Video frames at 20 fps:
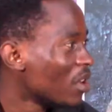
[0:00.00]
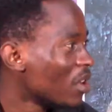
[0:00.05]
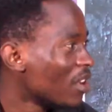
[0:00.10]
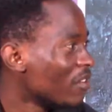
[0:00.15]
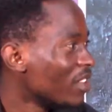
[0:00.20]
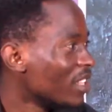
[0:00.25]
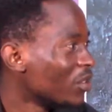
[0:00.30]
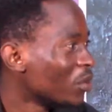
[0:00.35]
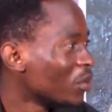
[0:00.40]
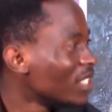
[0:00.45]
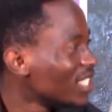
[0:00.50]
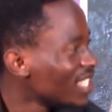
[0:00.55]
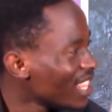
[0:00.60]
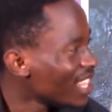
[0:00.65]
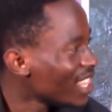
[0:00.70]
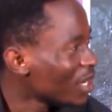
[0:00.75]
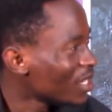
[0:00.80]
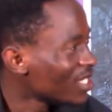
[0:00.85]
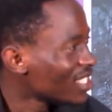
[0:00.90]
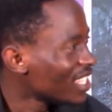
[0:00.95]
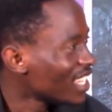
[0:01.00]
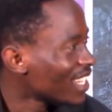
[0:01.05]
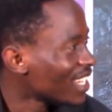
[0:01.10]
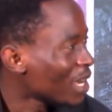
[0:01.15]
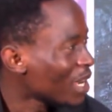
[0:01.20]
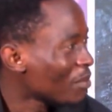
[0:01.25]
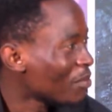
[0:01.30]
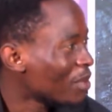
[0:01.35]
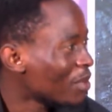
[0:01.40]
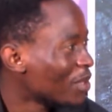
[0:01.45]
a 20,000
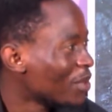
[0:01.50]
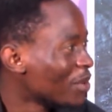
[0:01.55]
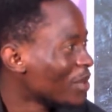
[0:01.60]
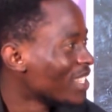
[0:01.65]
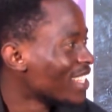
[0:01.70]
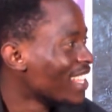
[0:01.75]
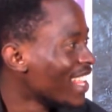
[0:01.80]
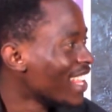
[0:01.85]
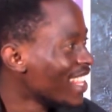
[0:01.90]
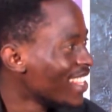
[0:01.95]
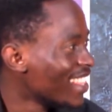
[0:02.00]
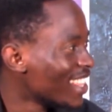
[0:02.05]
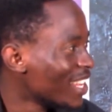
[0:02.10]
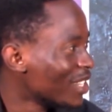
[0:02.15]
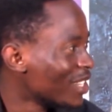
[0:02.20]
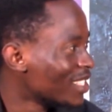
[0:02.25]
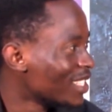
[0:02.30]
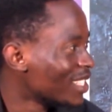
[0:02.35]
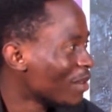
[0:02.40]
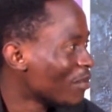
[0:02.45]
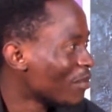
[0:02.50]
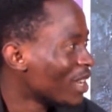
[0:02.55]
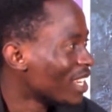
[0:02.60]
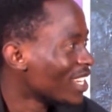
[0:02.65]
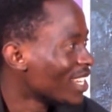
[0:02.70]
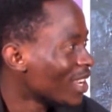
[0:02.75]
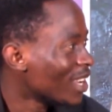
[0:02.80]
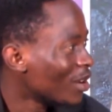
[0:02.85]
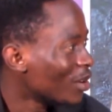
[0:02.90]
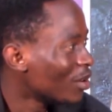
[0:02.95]
capital, 10,000, but
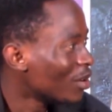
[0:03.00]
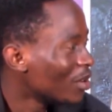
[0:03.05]
now